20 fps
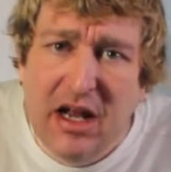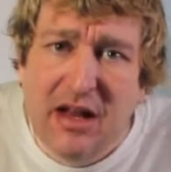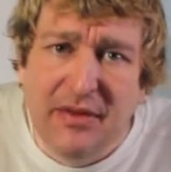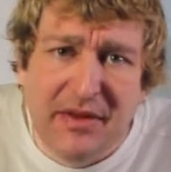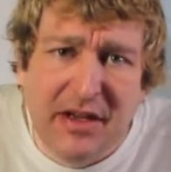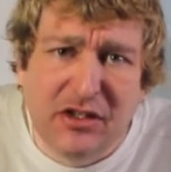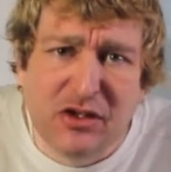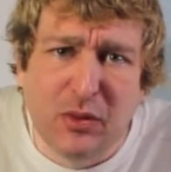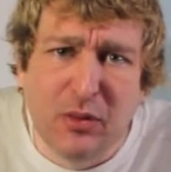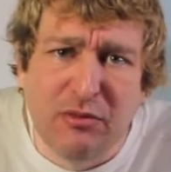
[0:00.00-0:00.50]

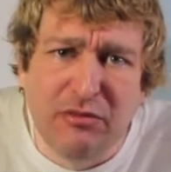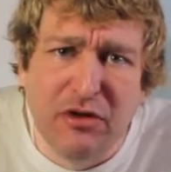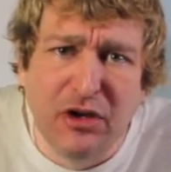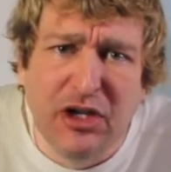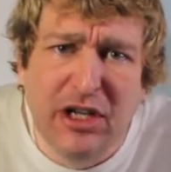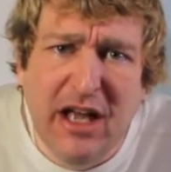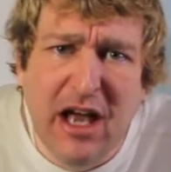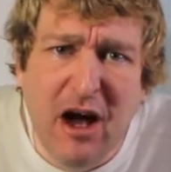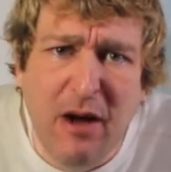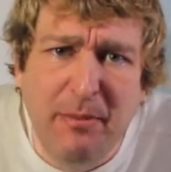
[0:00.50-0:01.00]
This would
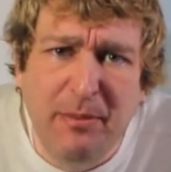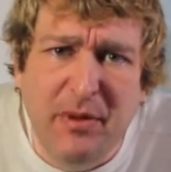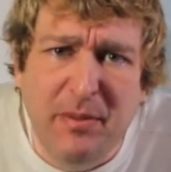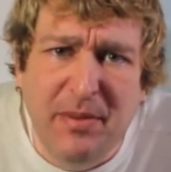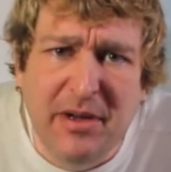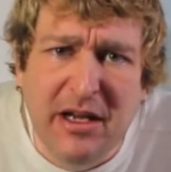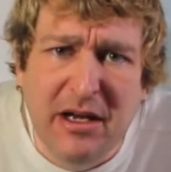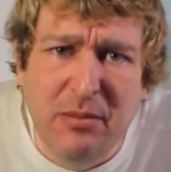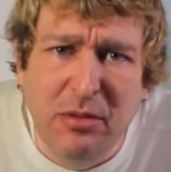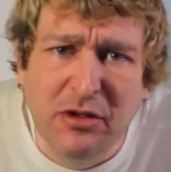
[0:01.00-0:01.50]
really help to
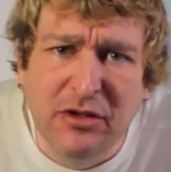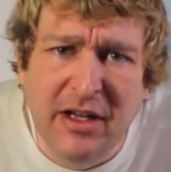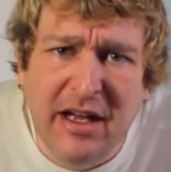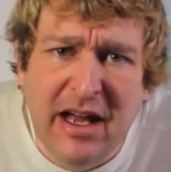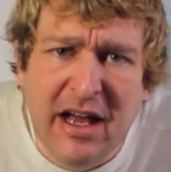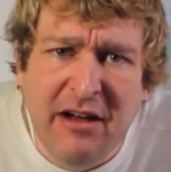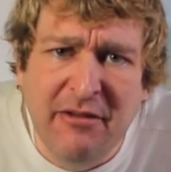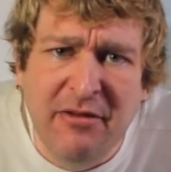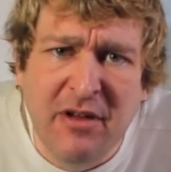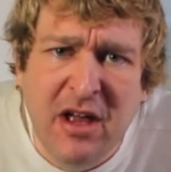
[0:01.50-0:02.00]
be able to
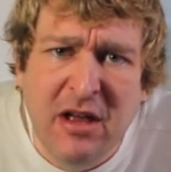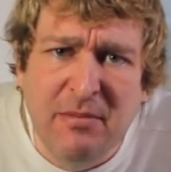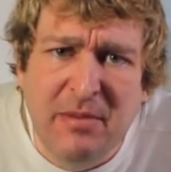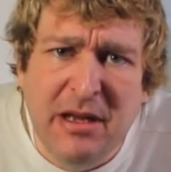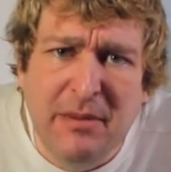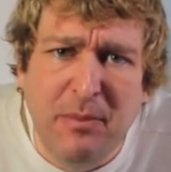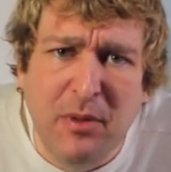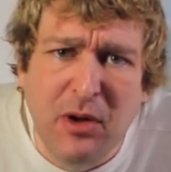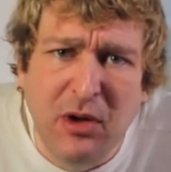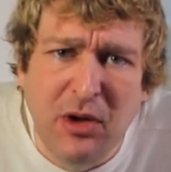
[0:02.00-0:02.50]
have
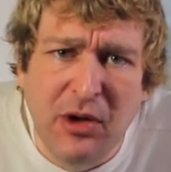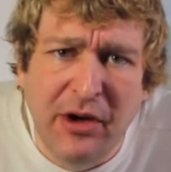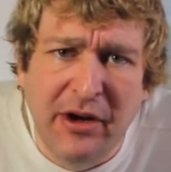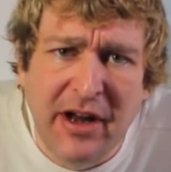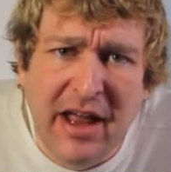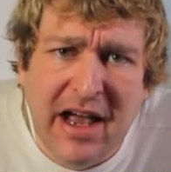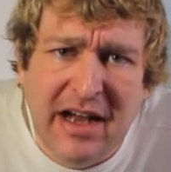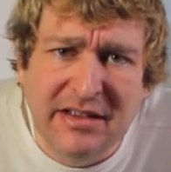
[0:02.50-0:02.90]
people learn to